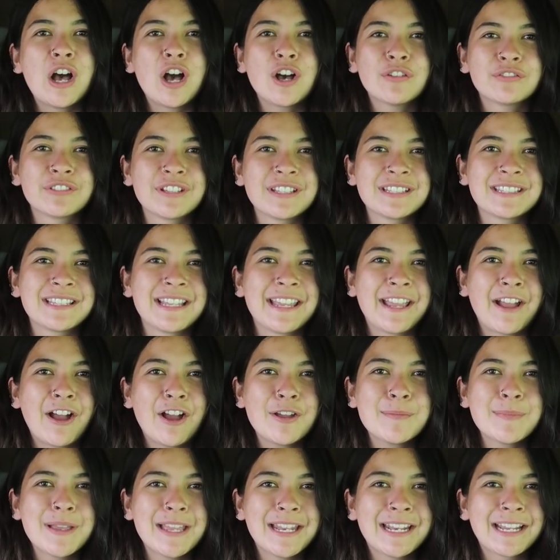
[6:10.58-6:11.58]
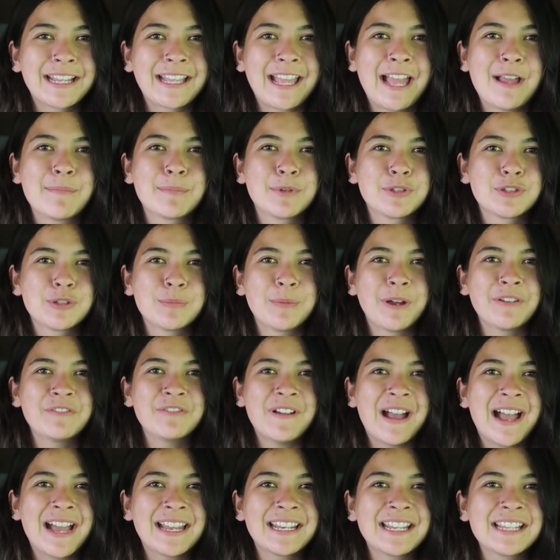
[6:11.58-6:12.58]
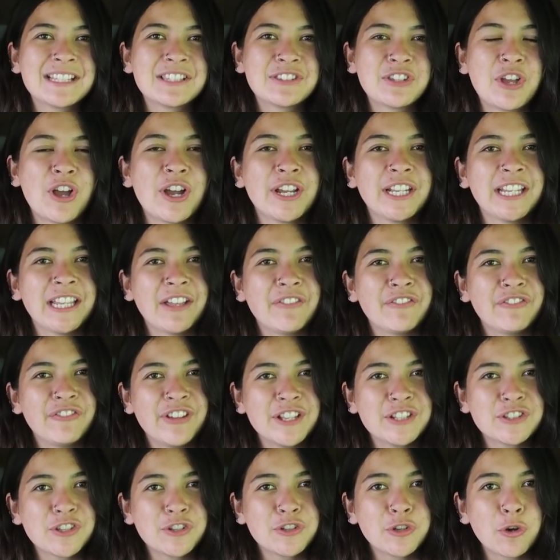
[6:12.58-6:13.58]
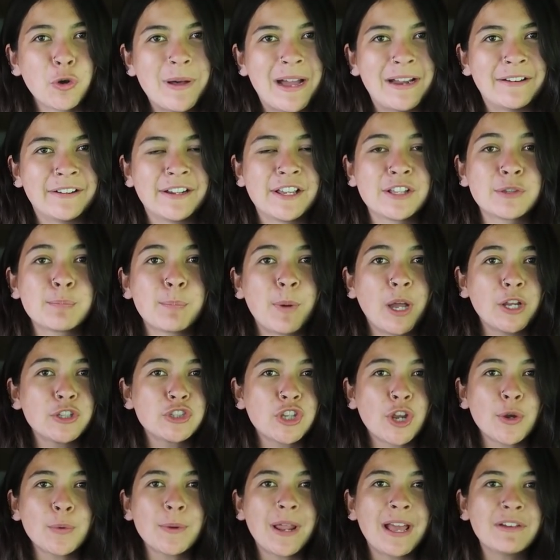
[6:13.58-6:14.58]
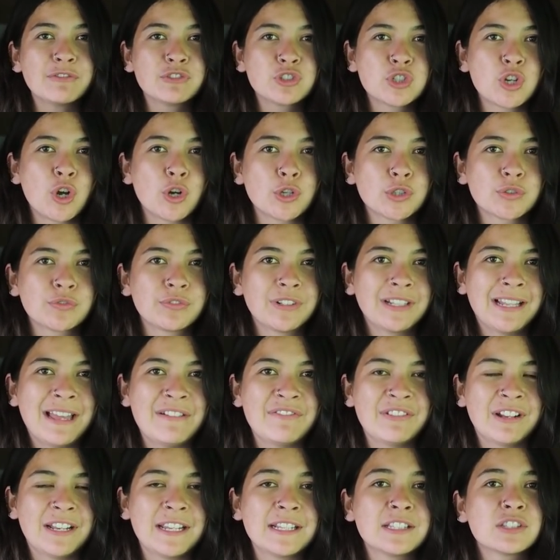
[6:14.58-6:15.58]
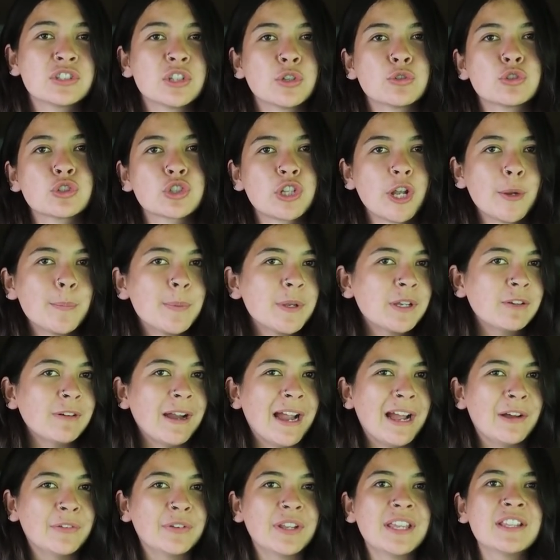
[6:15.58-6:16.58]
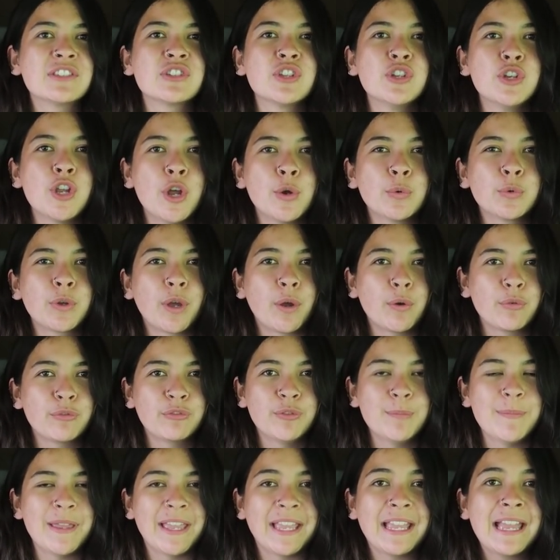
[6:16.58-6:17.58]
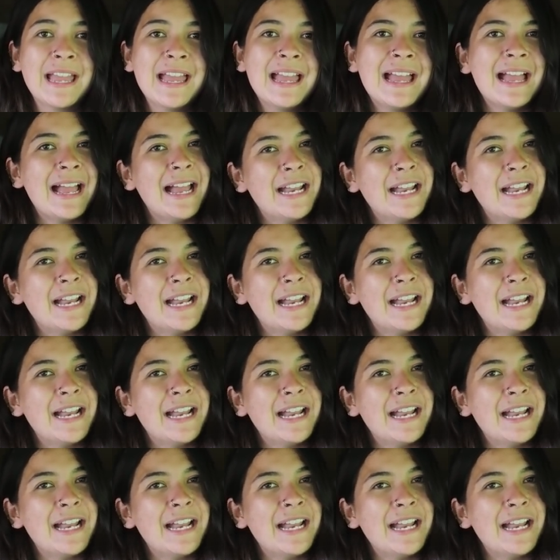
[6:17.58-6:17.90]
Obviously, I'm in a camper, so my van is tiny and fits under barriers, but I don't have chocks for levelling, so slopy ground is a no-go for me.